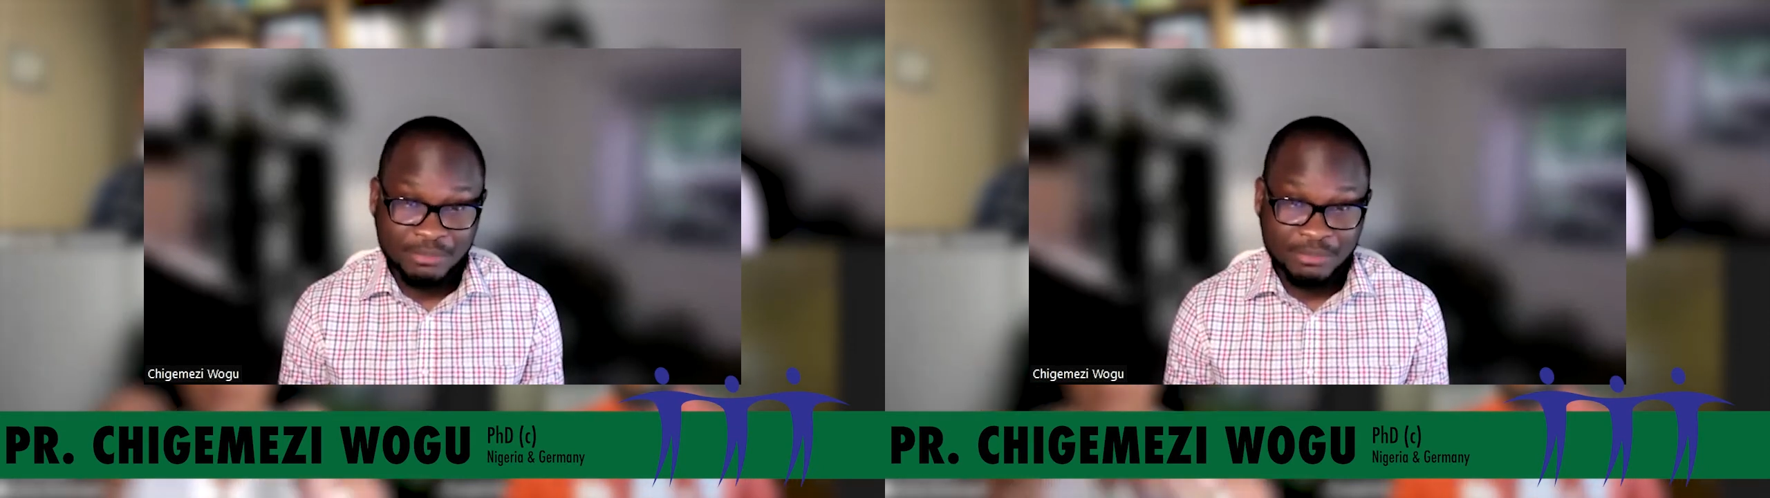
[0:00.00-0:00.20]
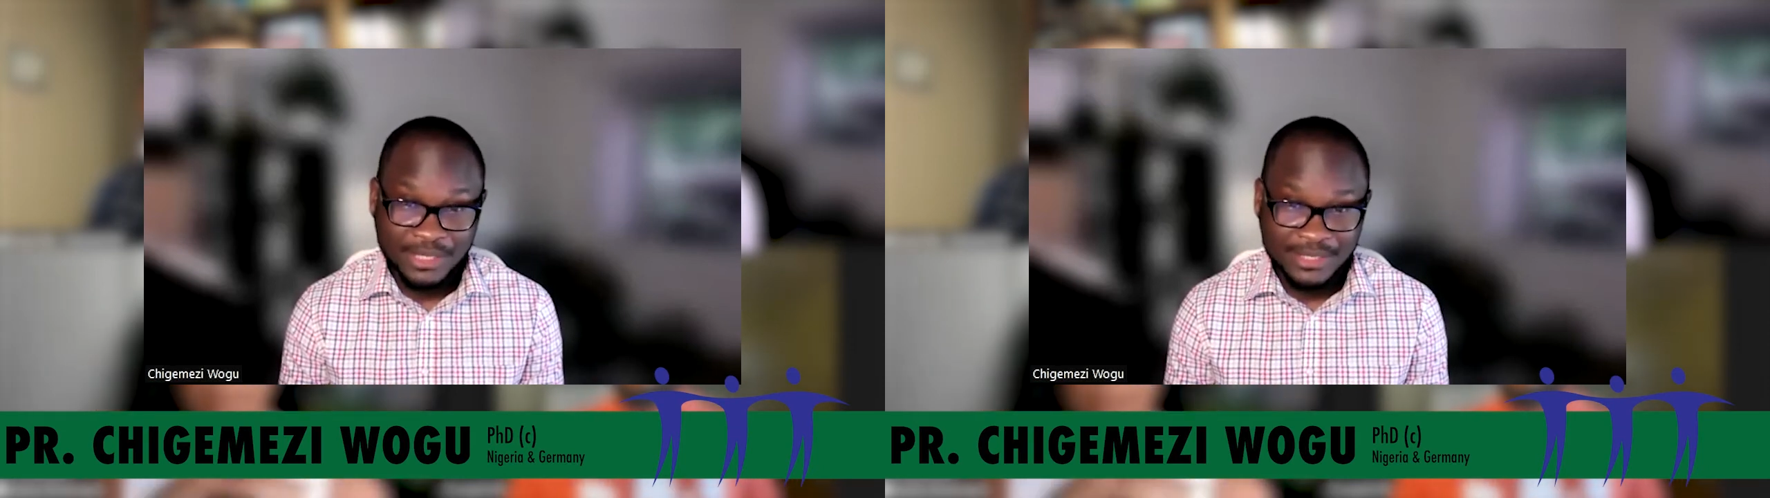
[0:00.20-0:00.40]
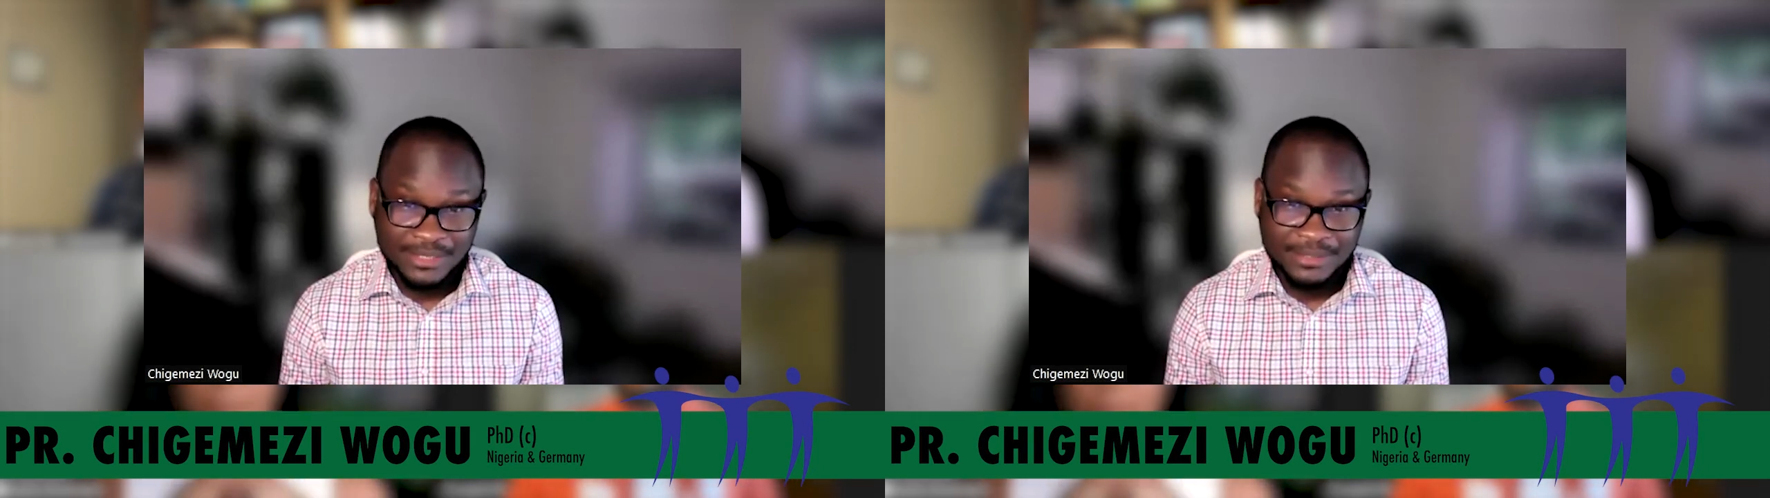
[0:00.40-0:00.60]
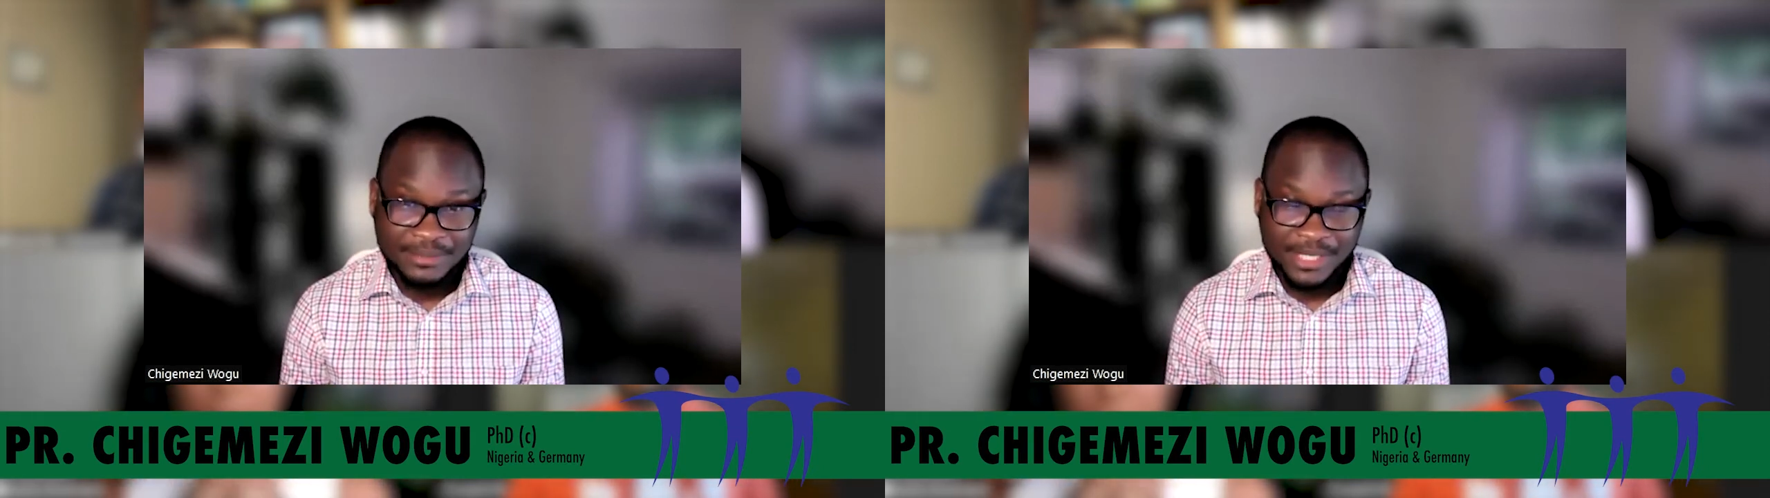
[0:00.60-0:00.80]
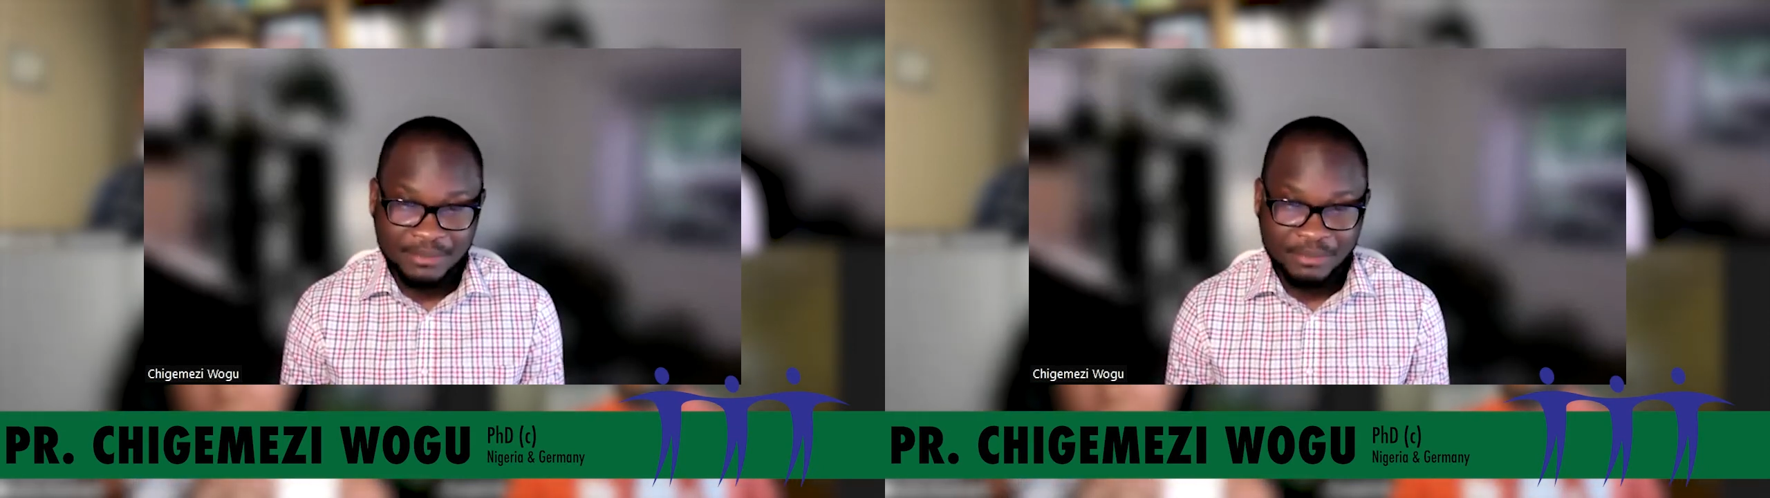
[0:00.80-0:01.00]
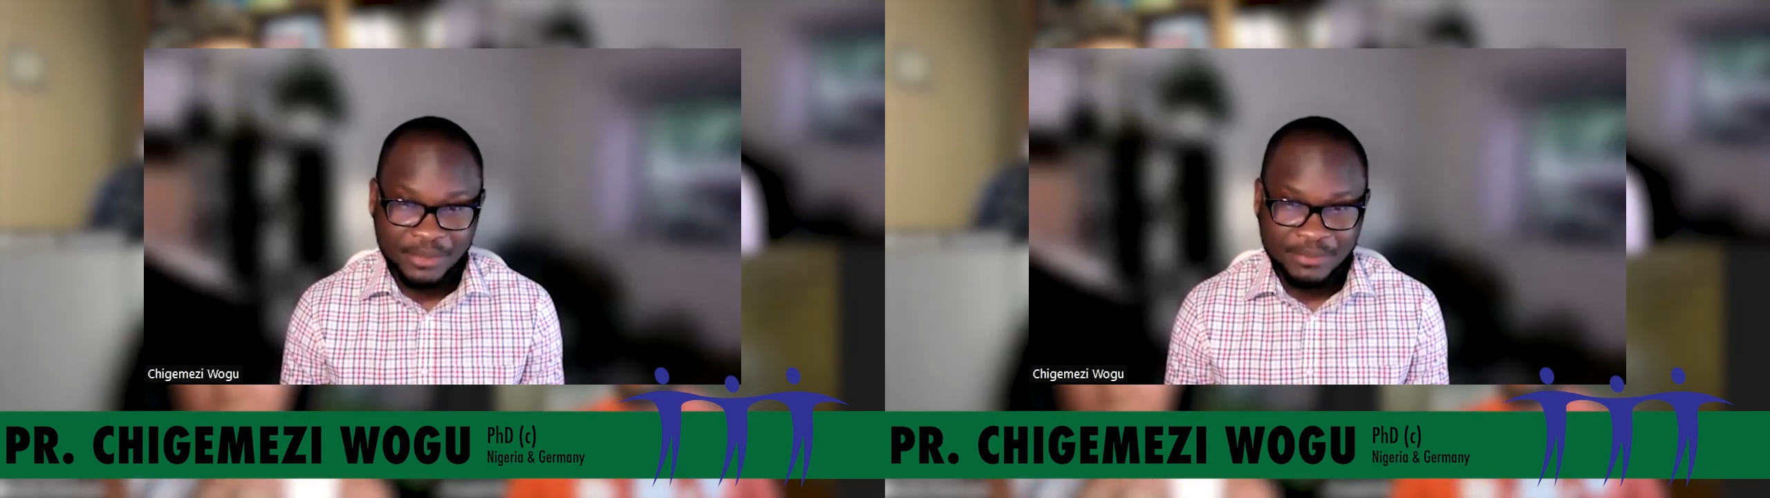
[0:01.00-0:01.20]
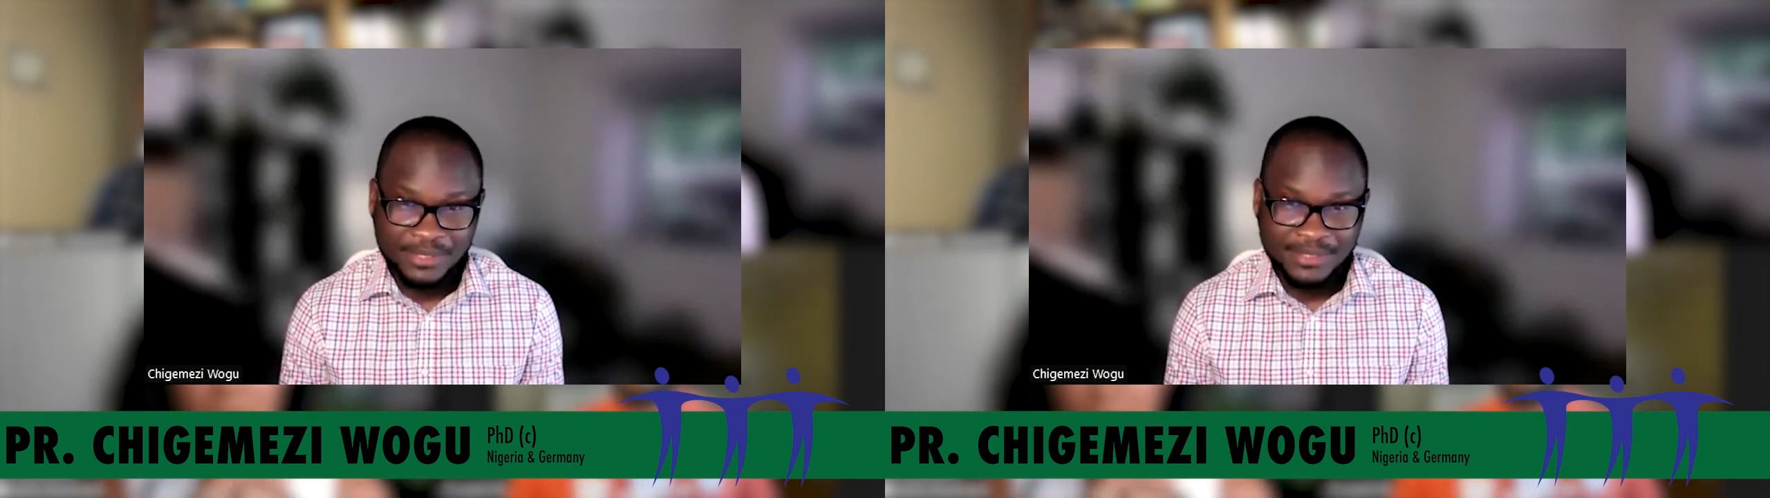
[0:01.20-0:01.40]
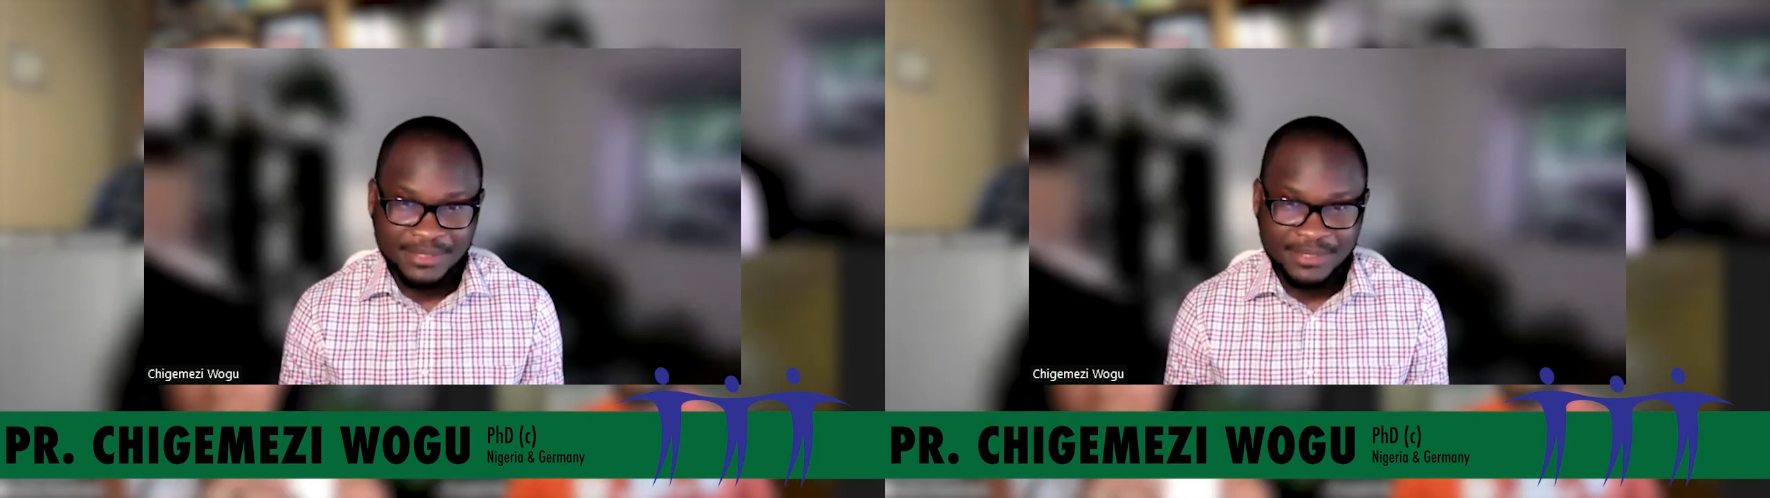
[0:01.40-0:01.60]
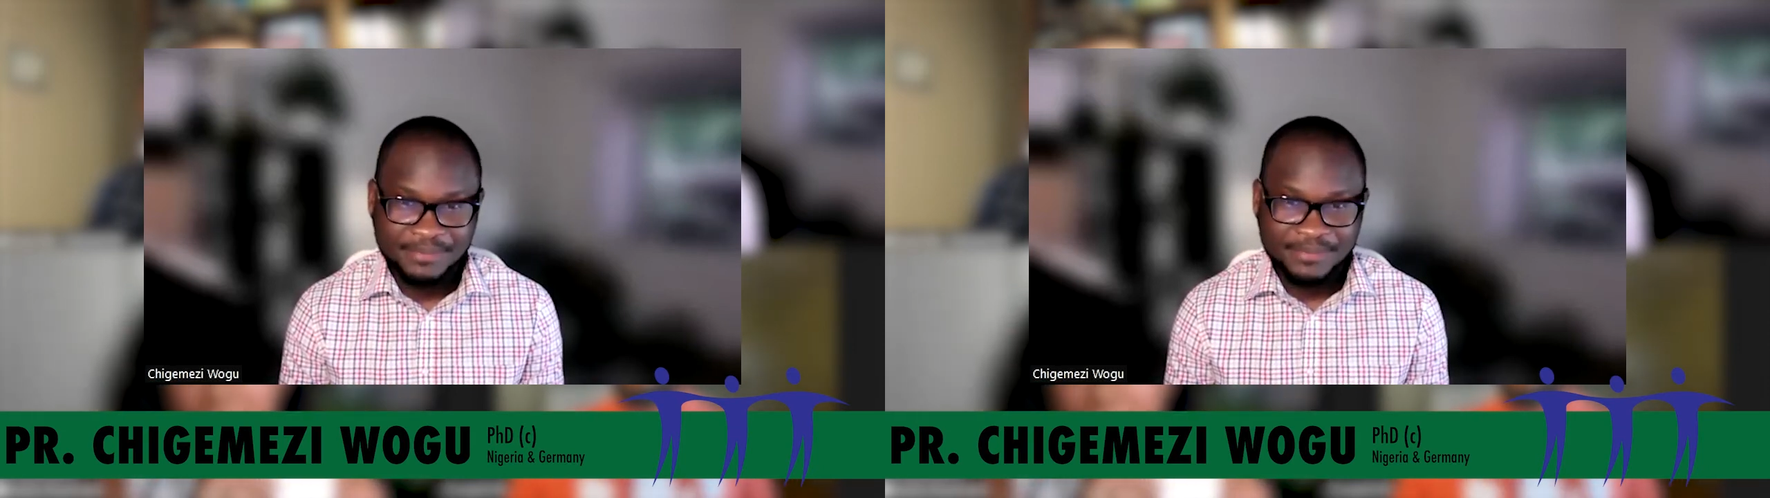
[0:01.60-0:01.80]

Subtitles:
Berlin at the moment.